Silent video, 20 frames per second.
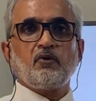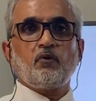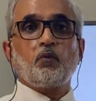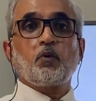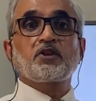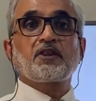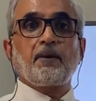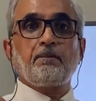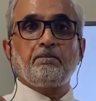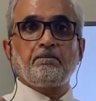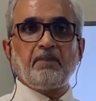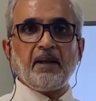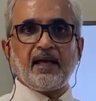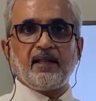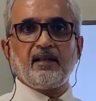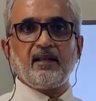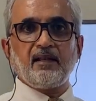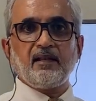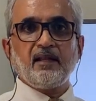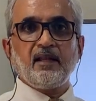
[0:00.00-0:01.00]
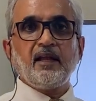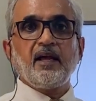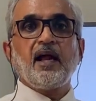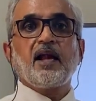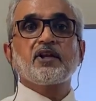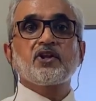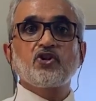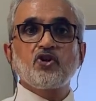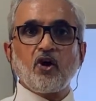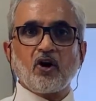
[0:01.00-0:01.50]
with the bell
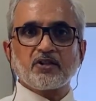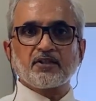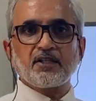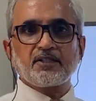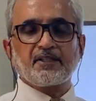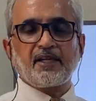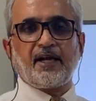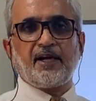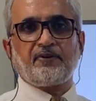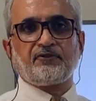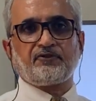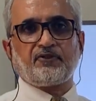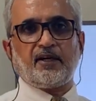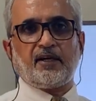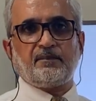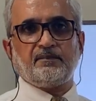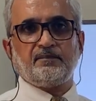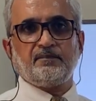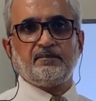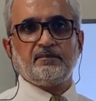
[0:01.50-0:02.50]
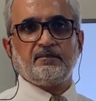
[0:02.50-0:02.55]
and not the diaphragm.